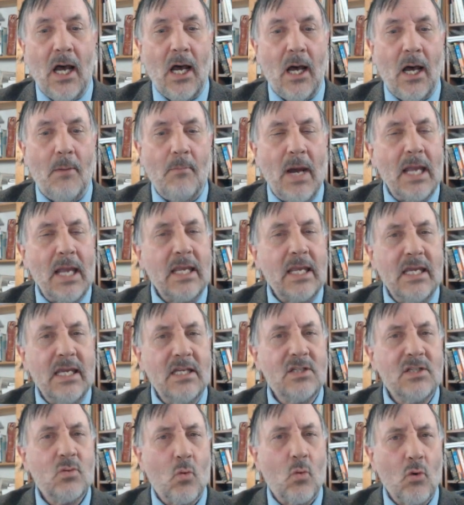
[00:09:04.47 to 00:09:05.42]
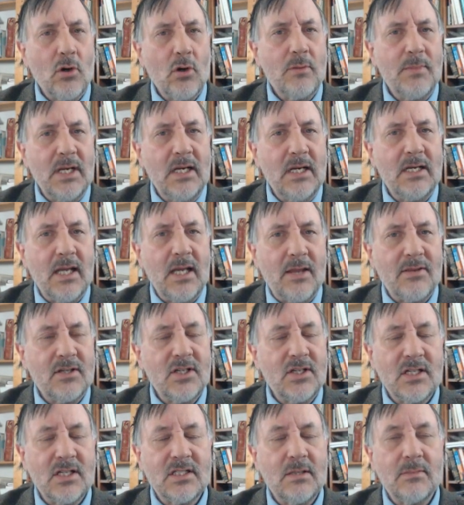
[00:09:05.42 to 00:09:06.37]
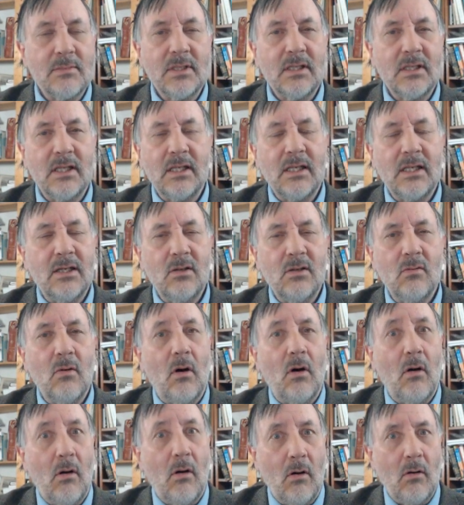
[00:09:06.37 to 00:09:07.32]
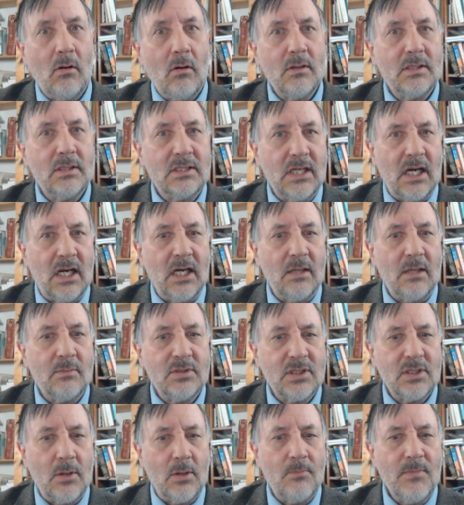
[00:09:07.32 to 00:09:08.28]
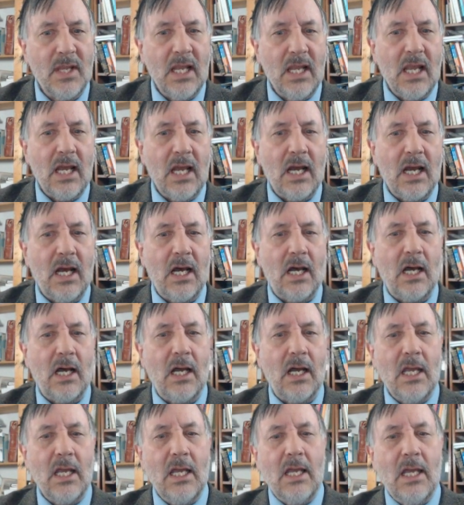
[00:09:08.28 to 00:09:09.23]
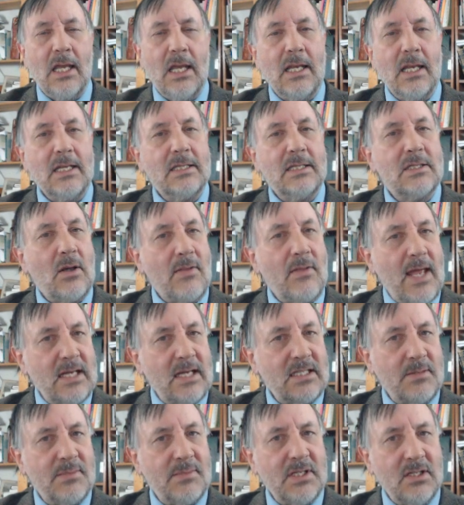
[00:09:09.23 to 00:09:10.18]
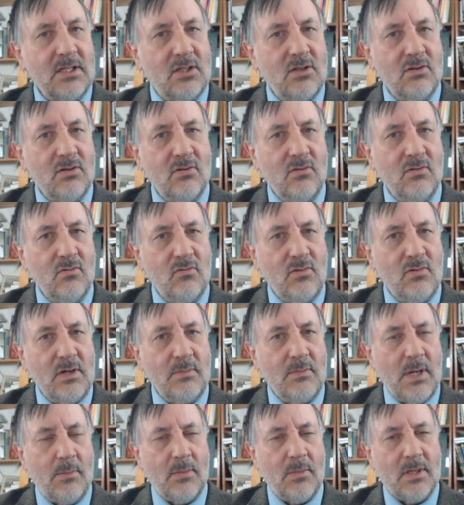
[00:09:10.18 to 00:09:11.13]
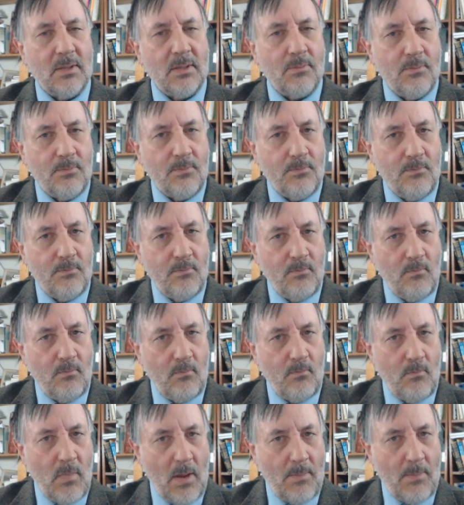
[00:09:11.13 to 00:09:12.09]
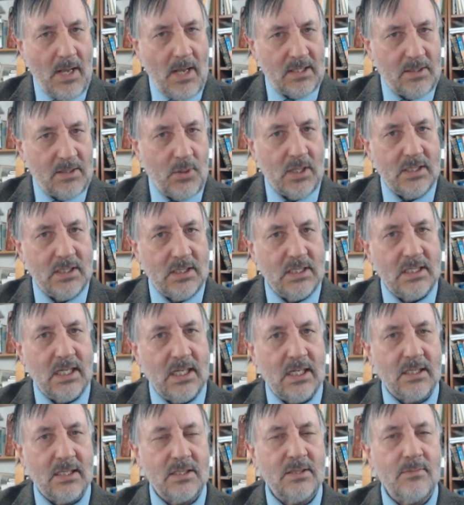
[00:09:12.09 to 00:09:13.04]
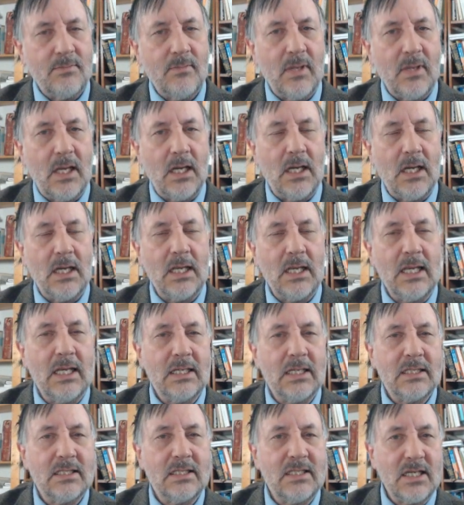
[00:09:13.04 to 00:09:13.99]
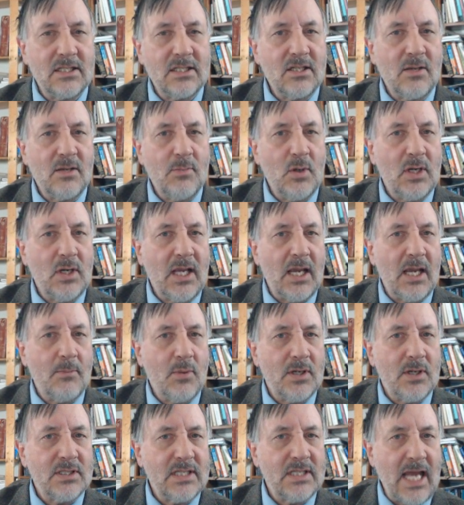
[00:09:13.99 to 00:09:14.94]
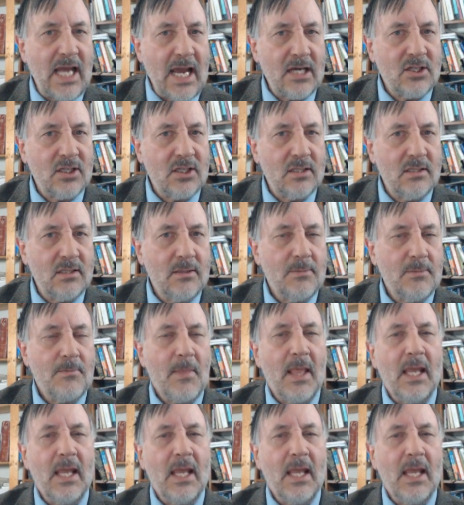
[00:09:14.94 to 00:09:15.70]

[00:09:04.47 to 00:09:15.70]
My kids worry me to death. It's just something that they do all the time. So that's something to remember about the present tense. It doesn't communicate present action.